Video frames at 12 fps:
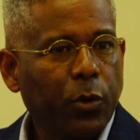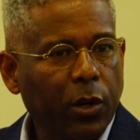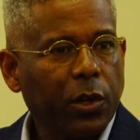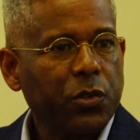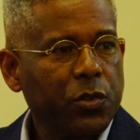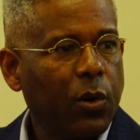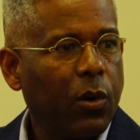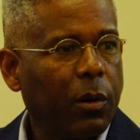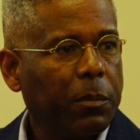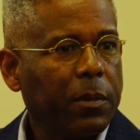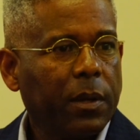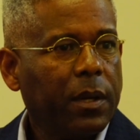We're going to show
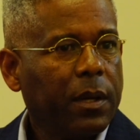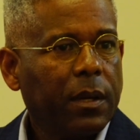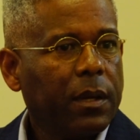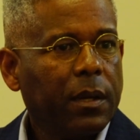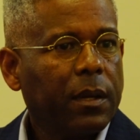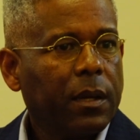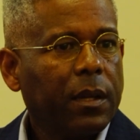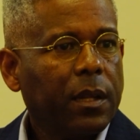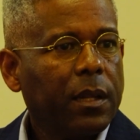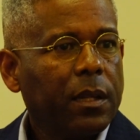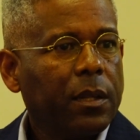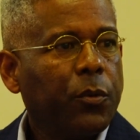them
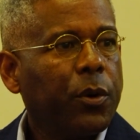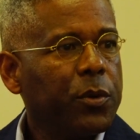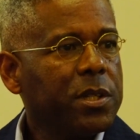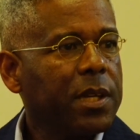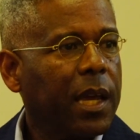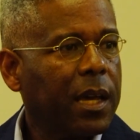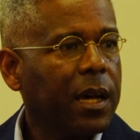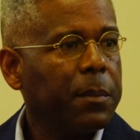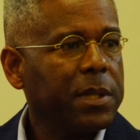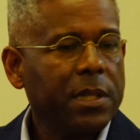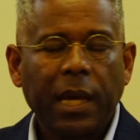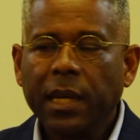that when we say
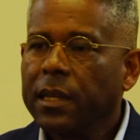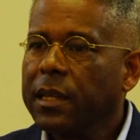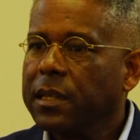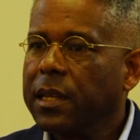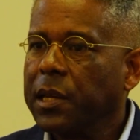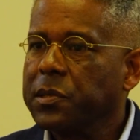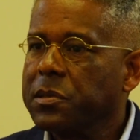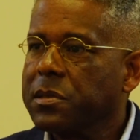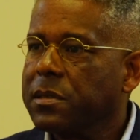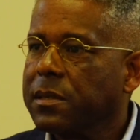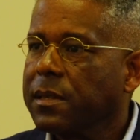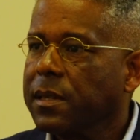come and take it in
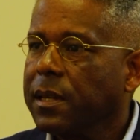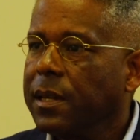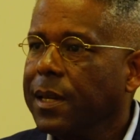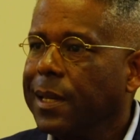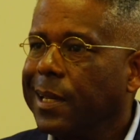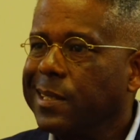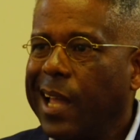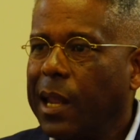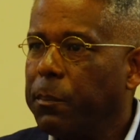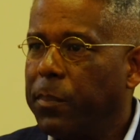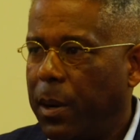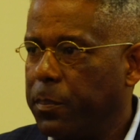Texas, it's not
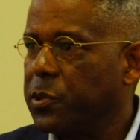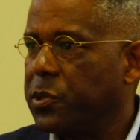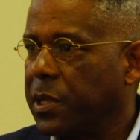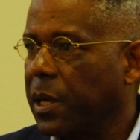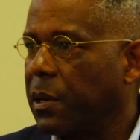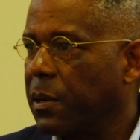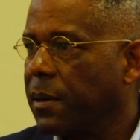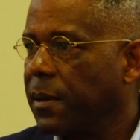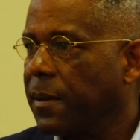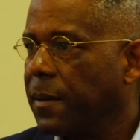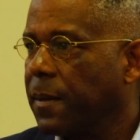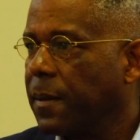a bumper sticker.
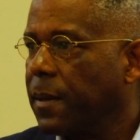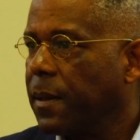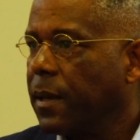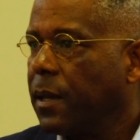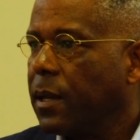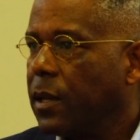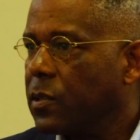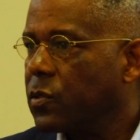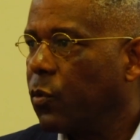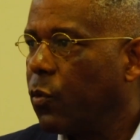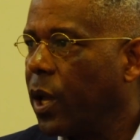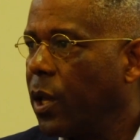It's
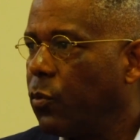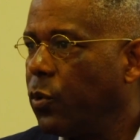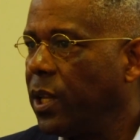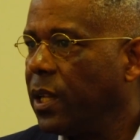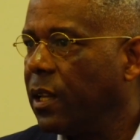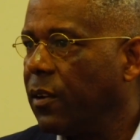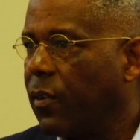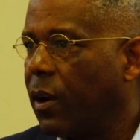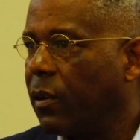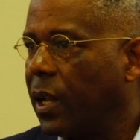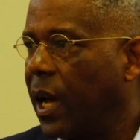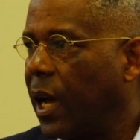the way we live
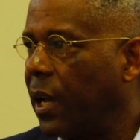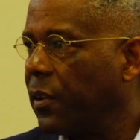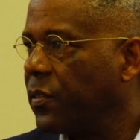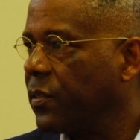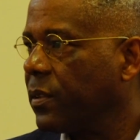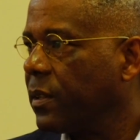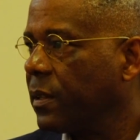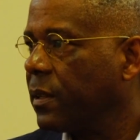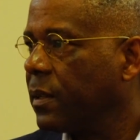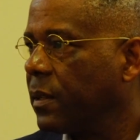our lives.